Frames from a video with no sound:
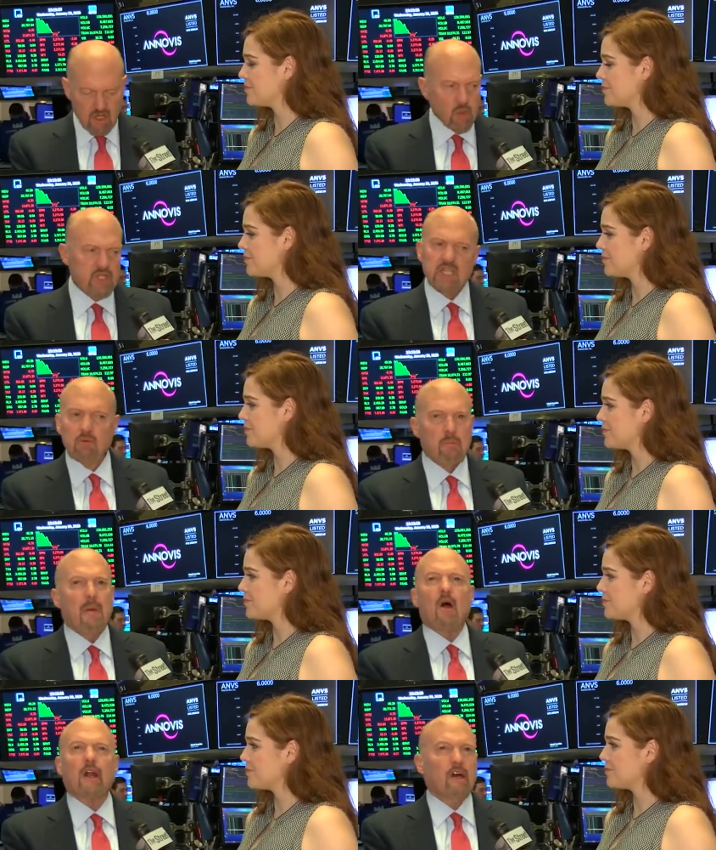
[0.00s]
Speaker 1: you would see
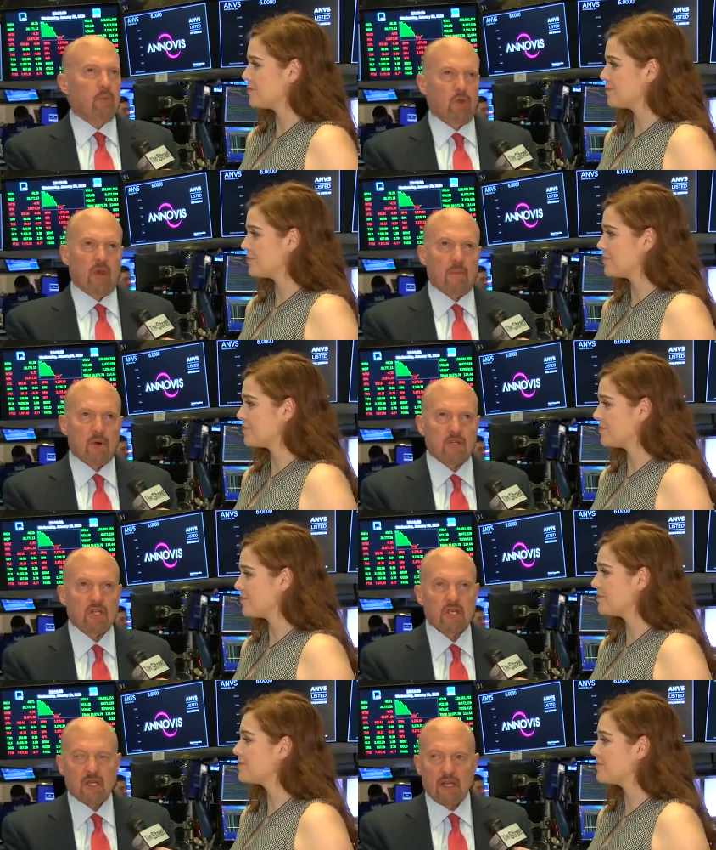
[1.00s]
remarkable numbers.
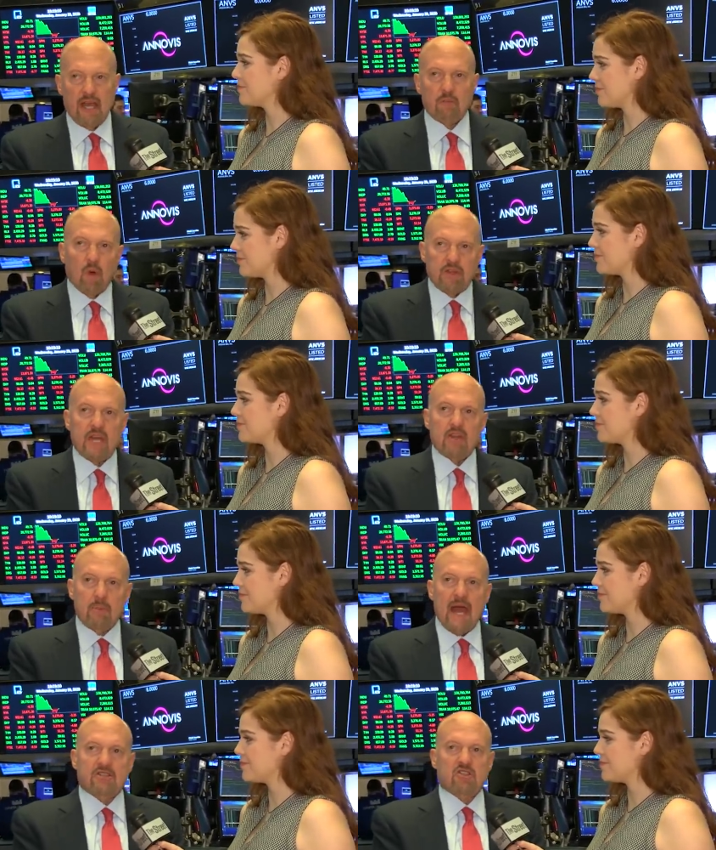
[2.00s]
And one day the
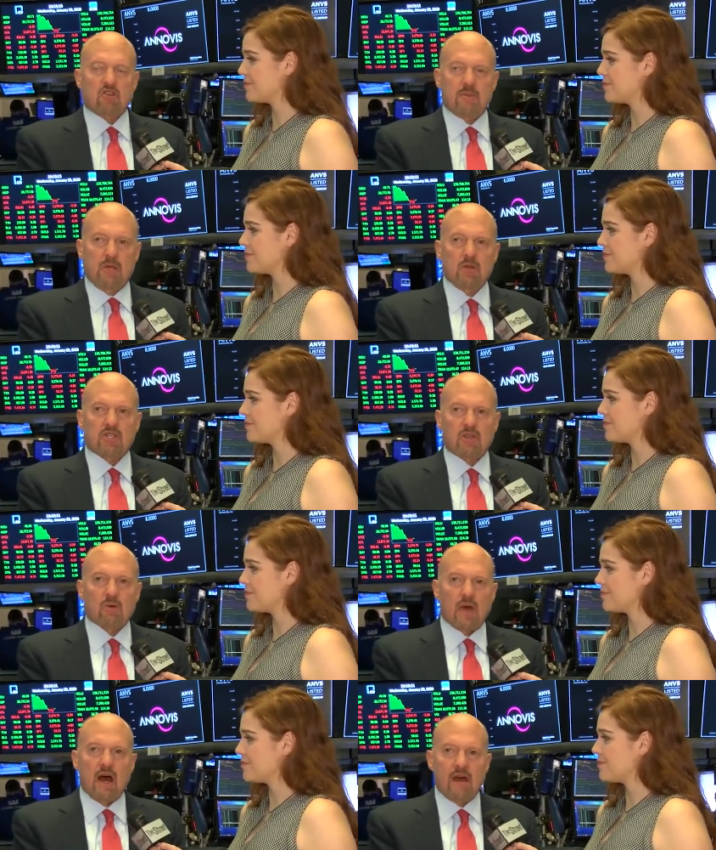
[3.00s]
max is going to be good. So
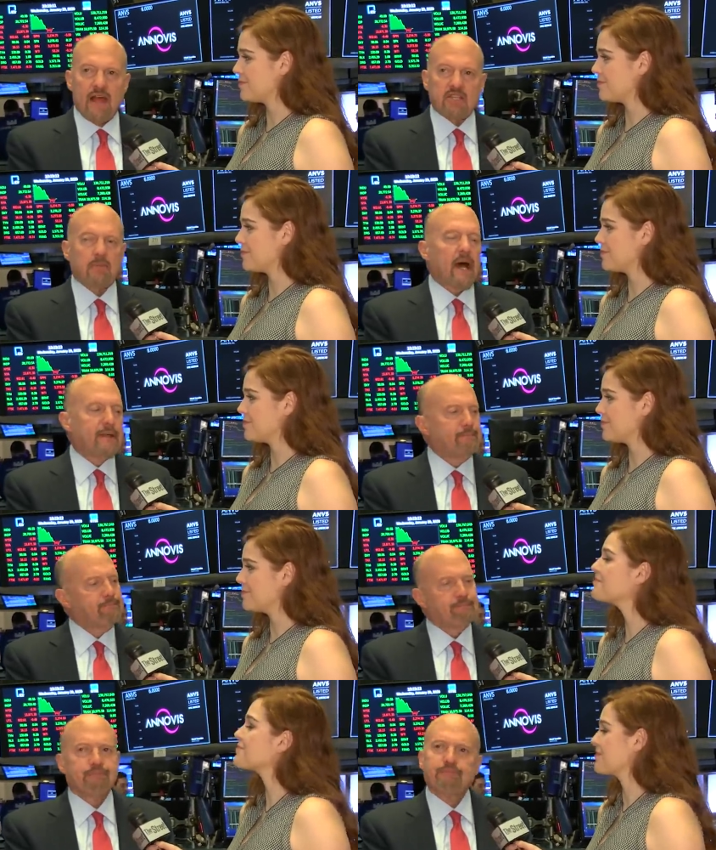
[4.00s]
uh, that's a buy.
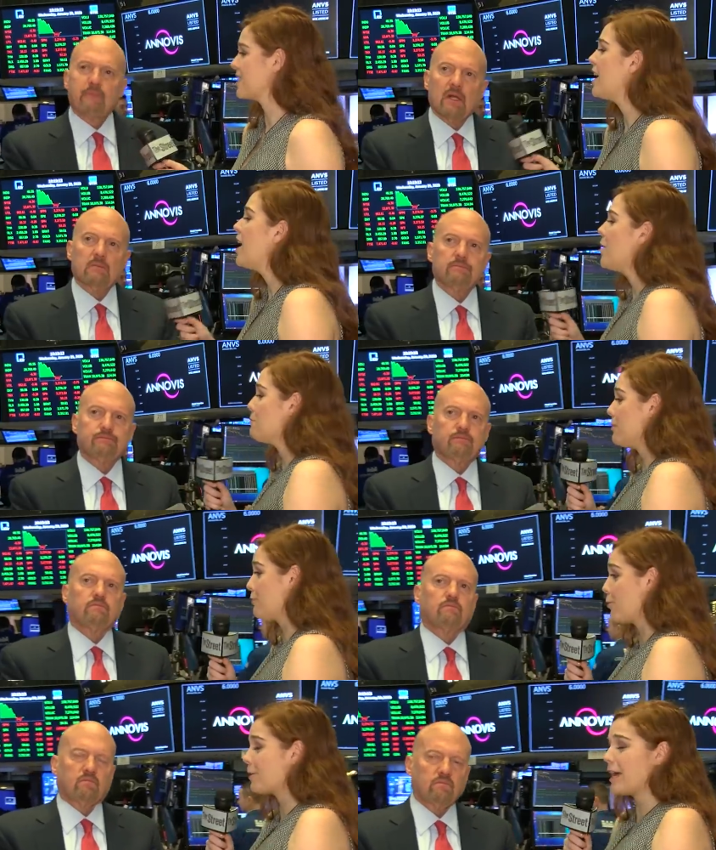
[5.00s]

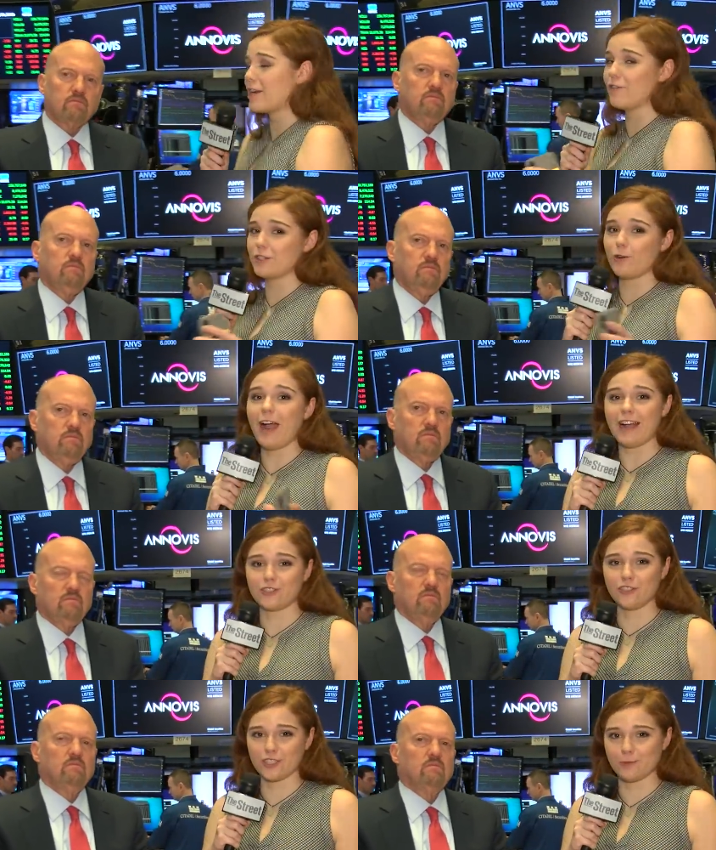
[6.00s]
Speaker 2: Before we head over to our Action
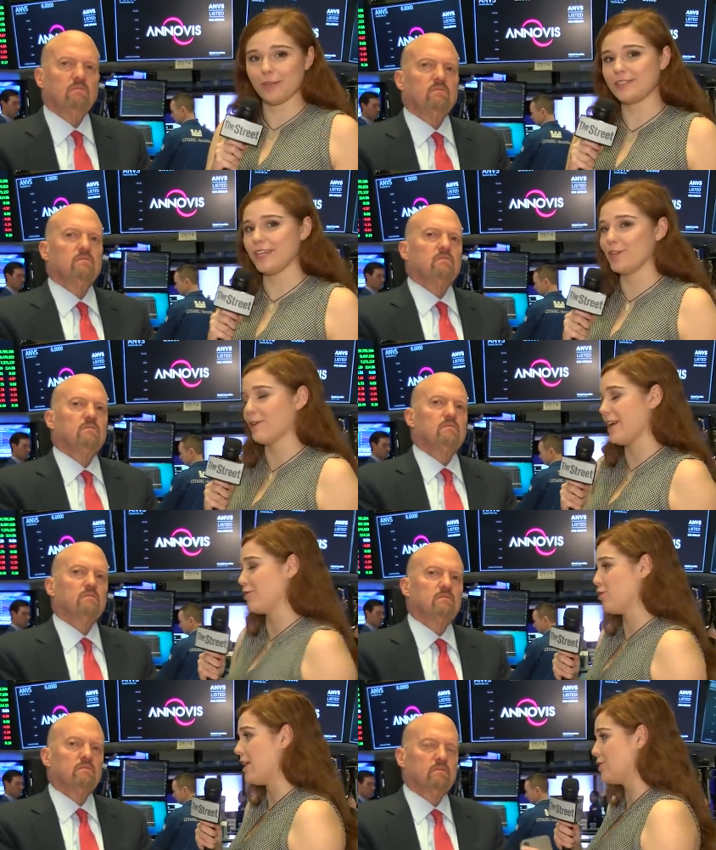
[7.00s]
Alerts Plus Daily Rundown
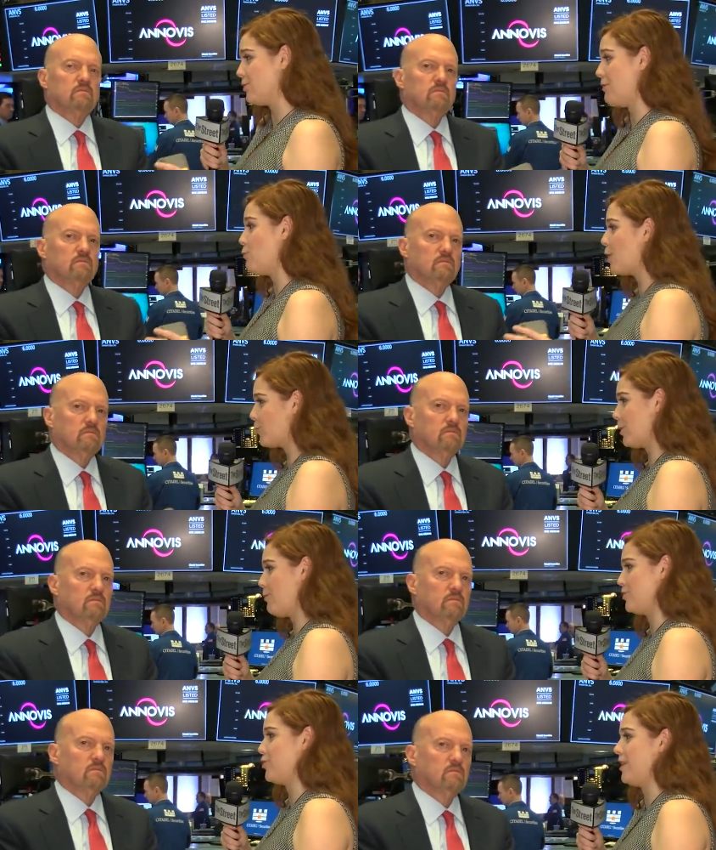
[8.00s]
show, I do have one quick
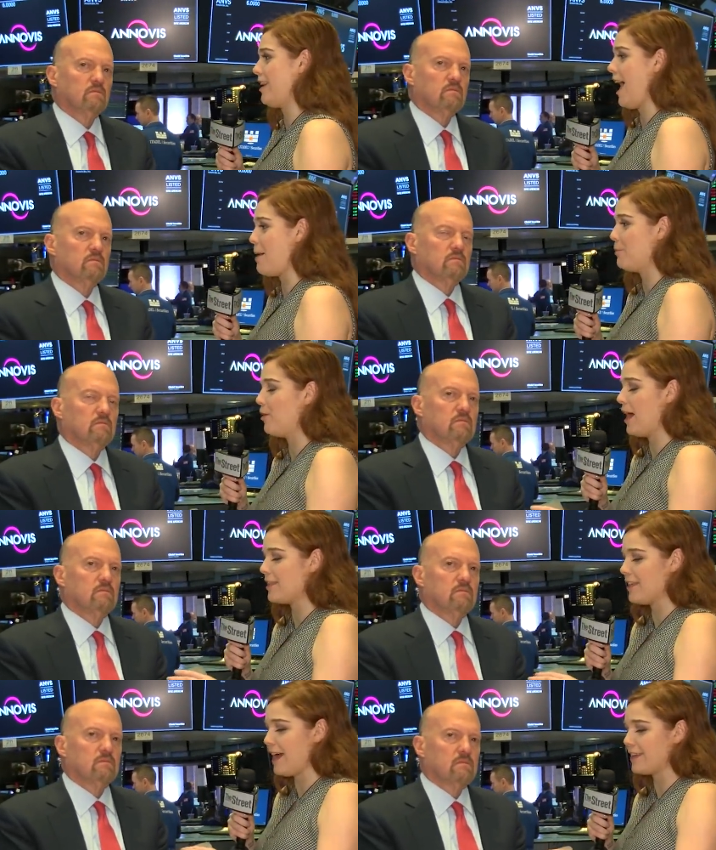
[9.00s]
question on Apple,
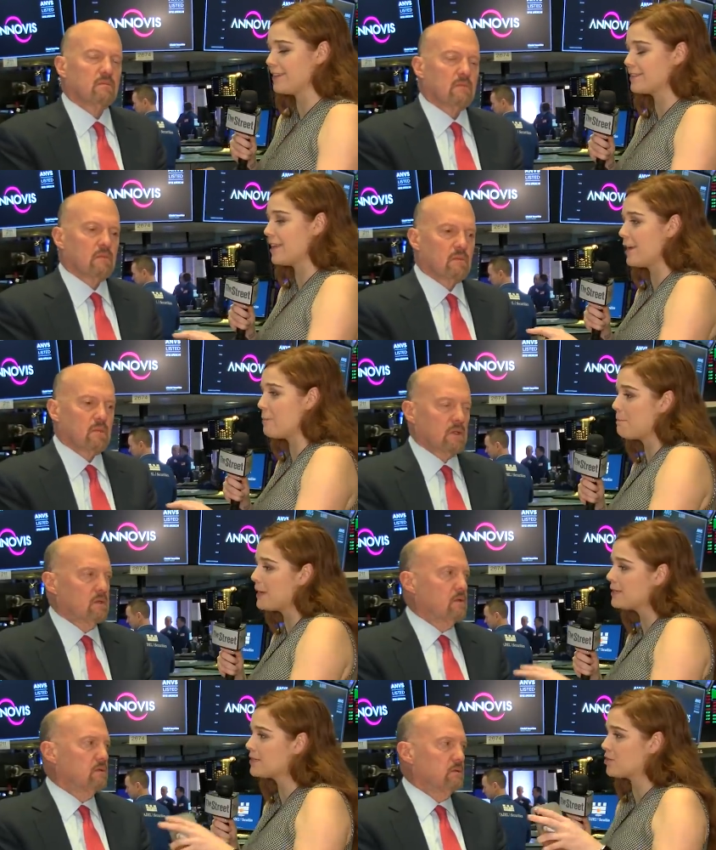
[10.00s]
and that is that it
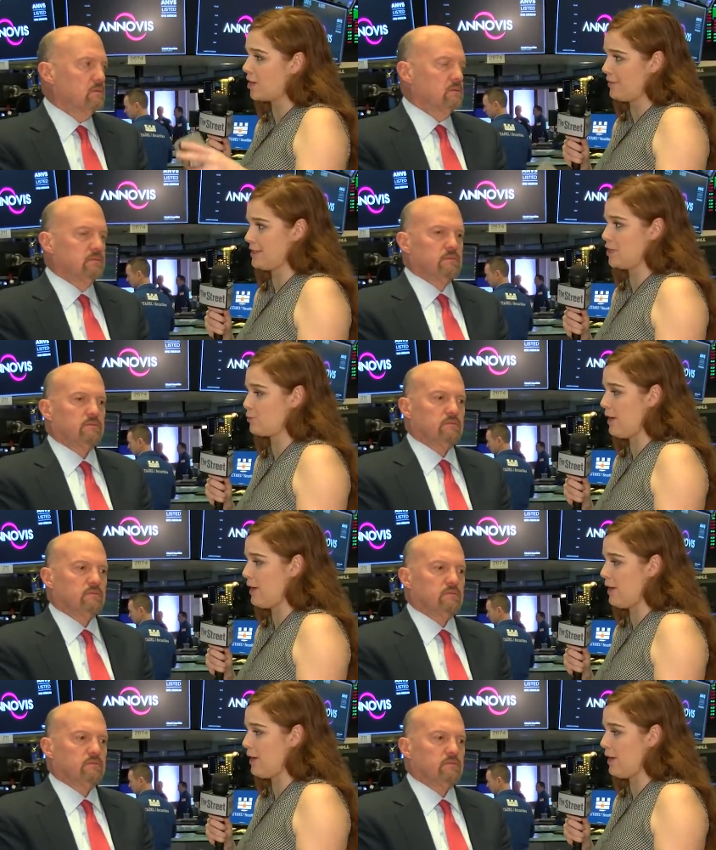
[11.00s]
missed services